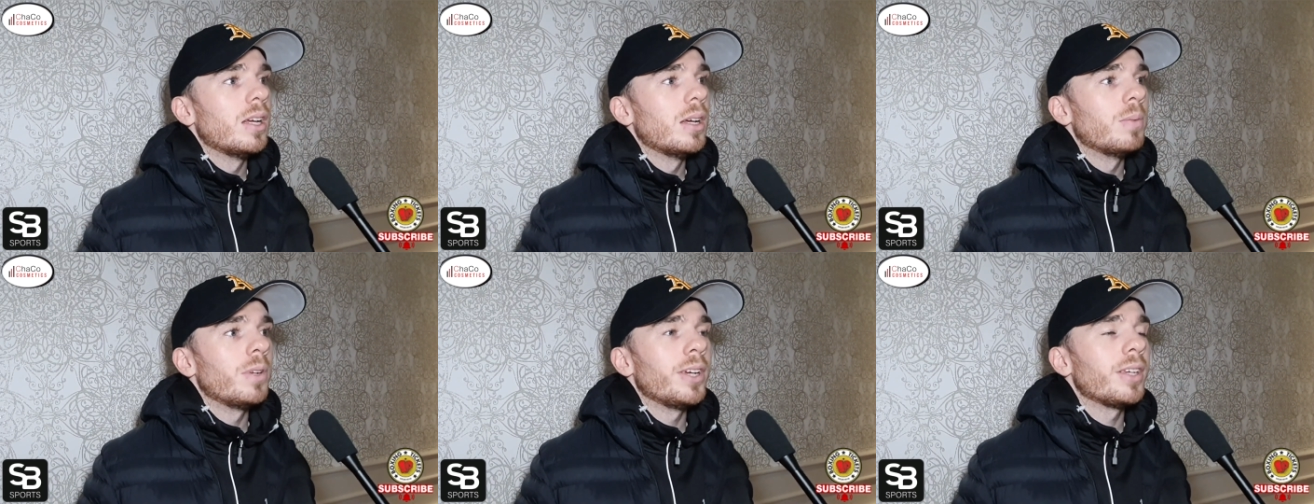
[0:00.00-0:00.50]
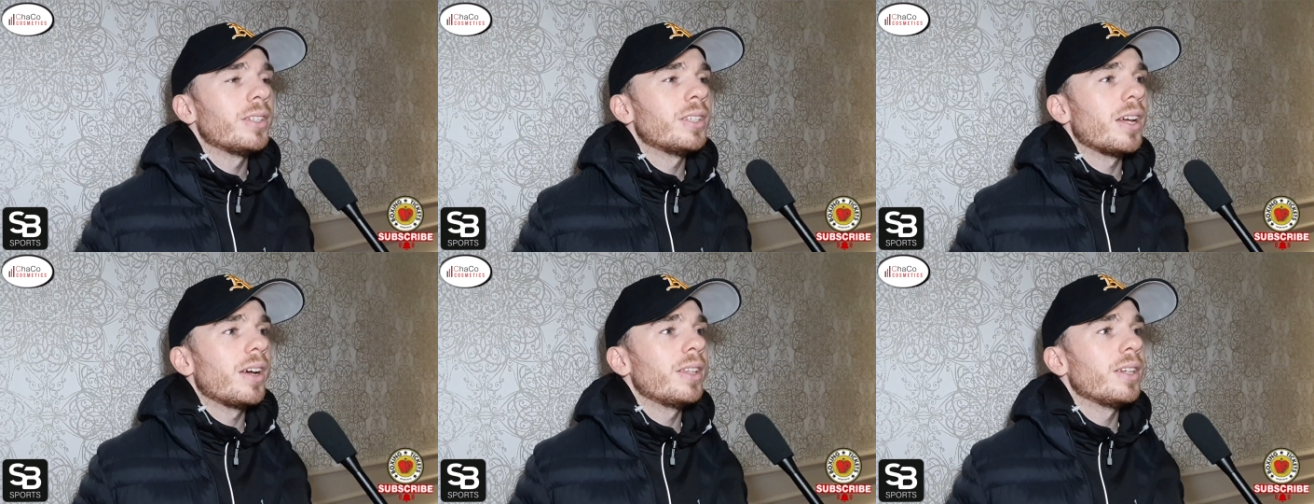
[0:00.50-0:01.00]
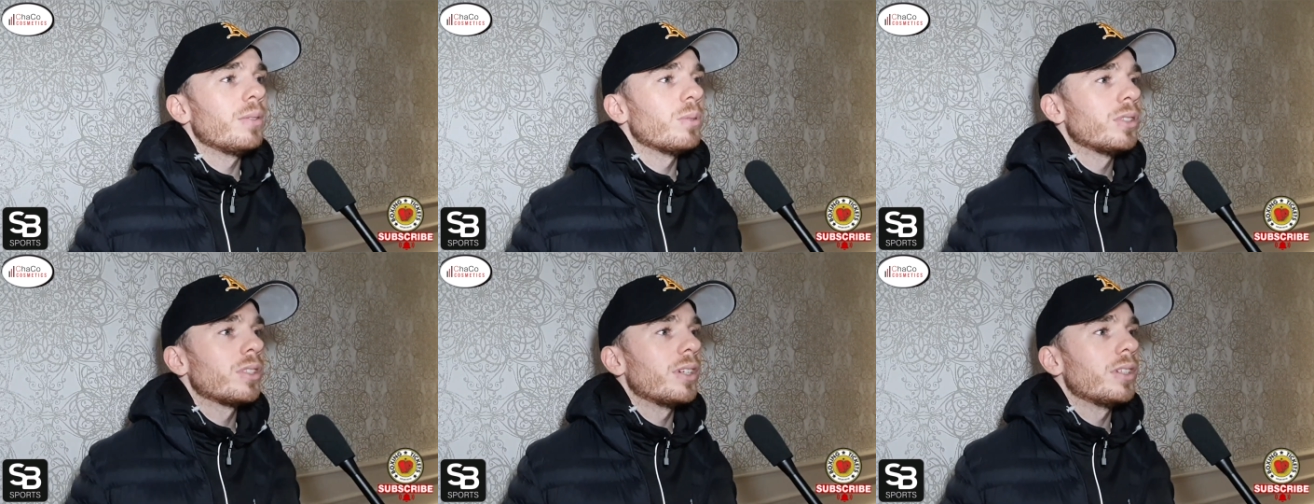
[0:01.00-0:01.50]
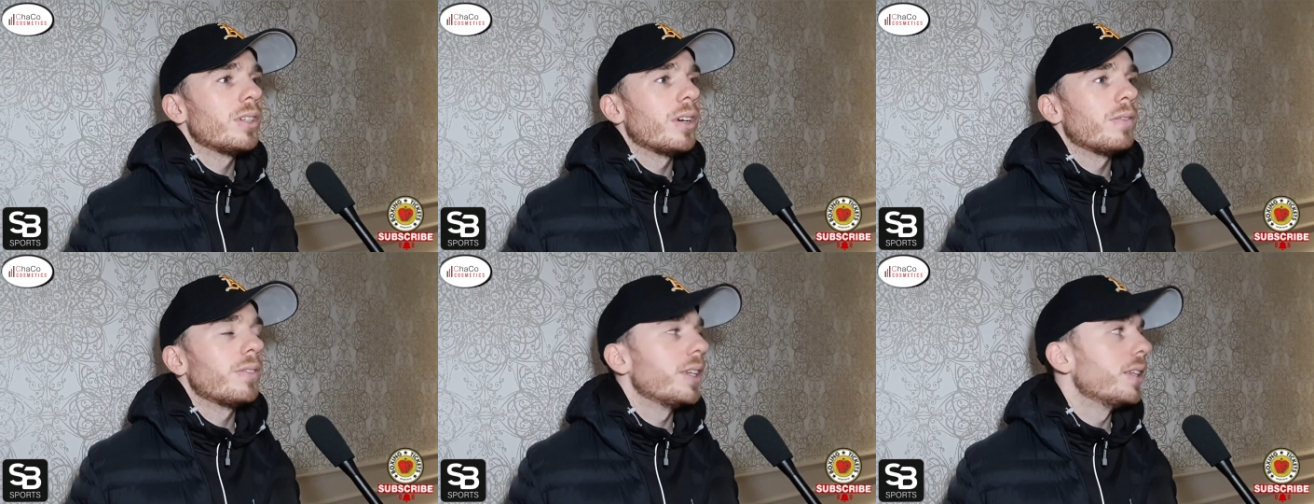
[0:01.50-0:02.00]
But like you said, I think once I
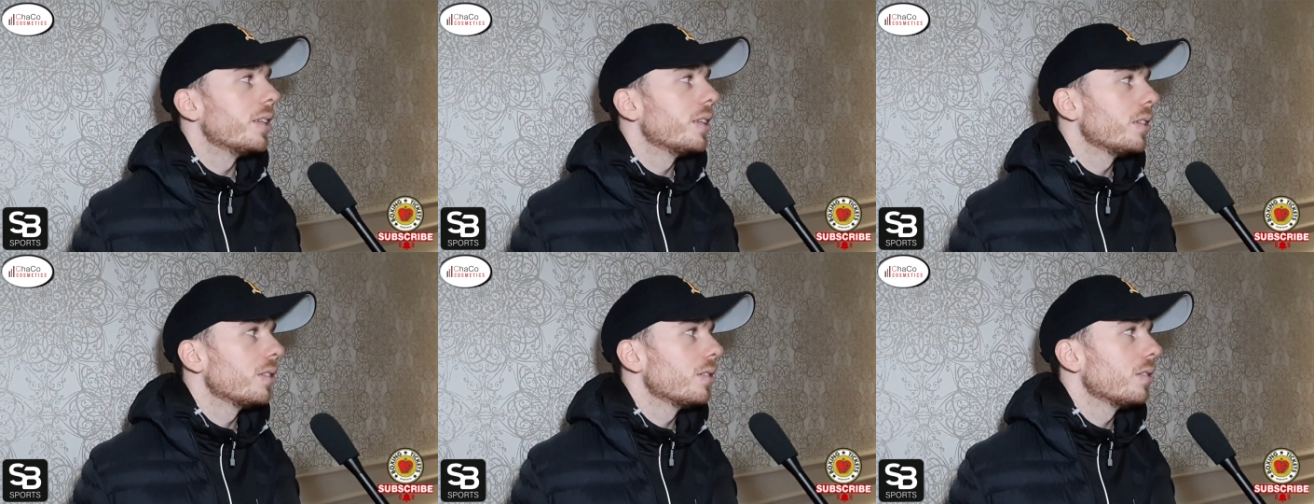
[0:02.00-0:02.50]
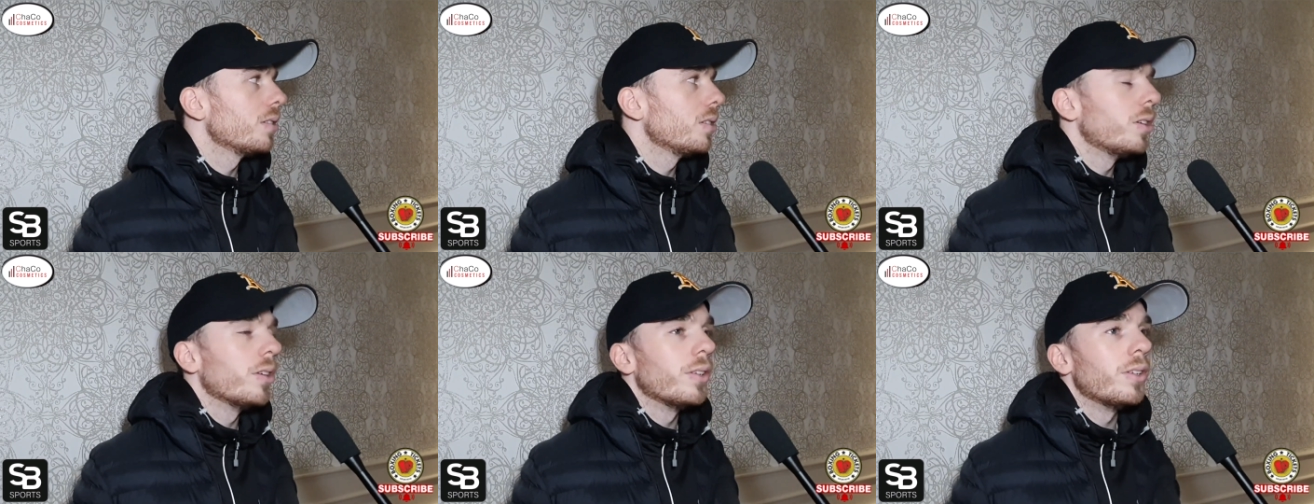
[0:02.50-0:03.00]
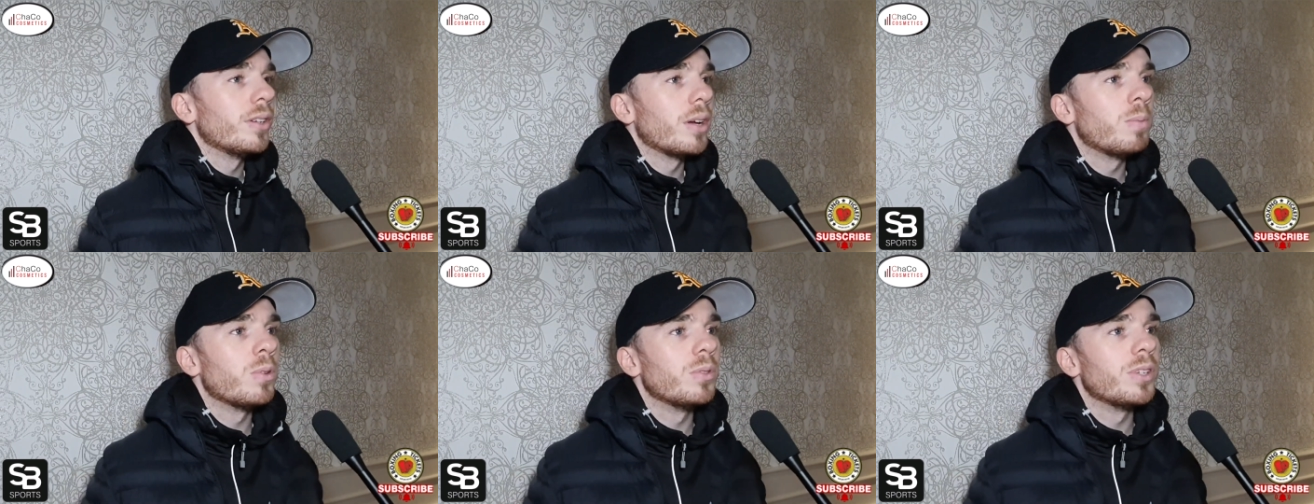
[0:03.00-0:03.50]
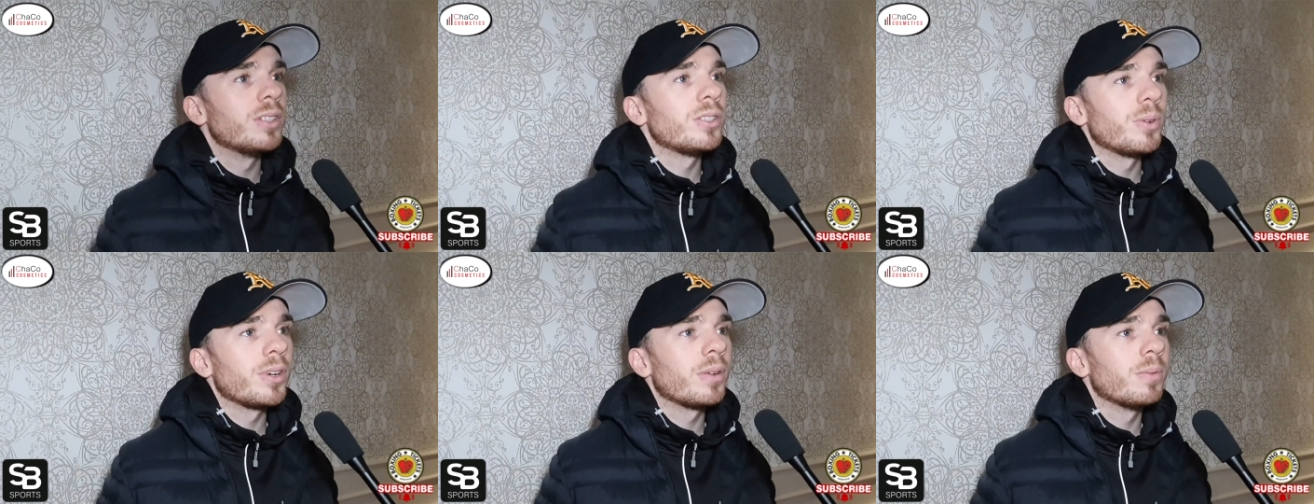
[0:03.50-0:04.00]
start fighting good opponents
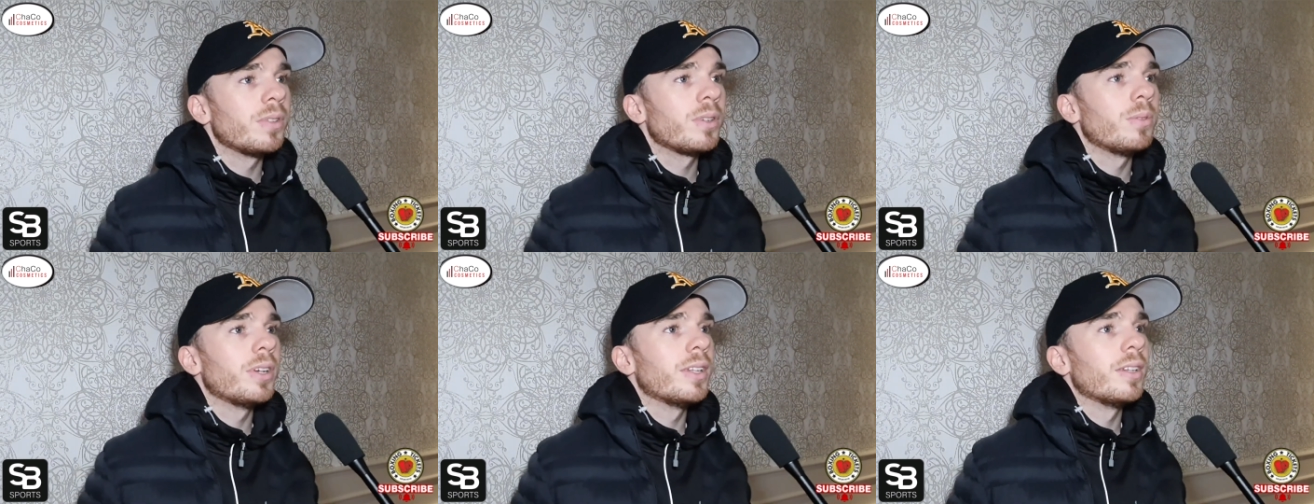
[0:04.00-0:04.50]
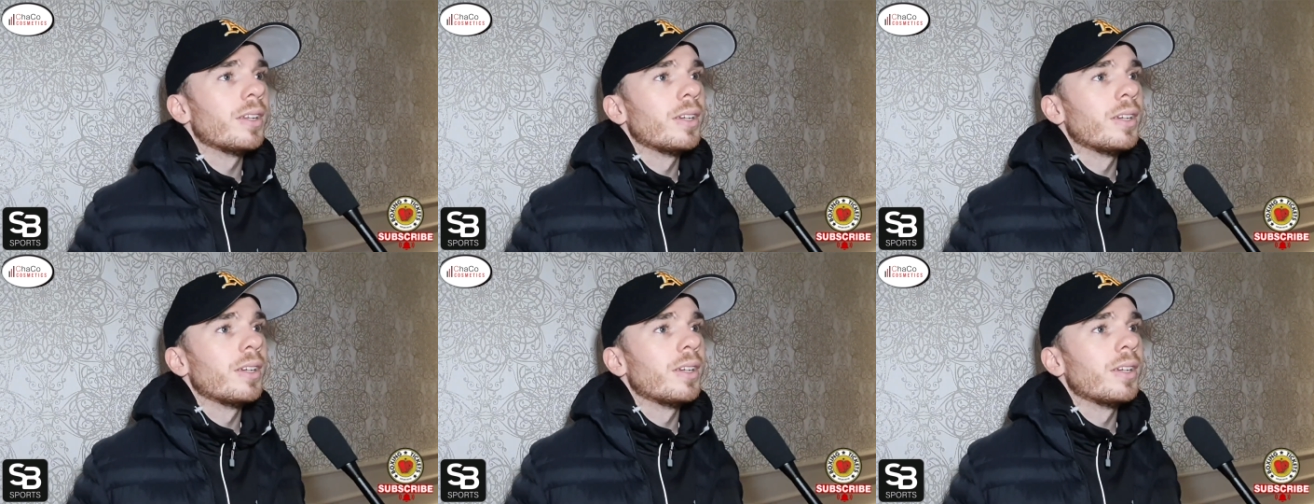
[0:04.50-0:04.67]
who are coming to win,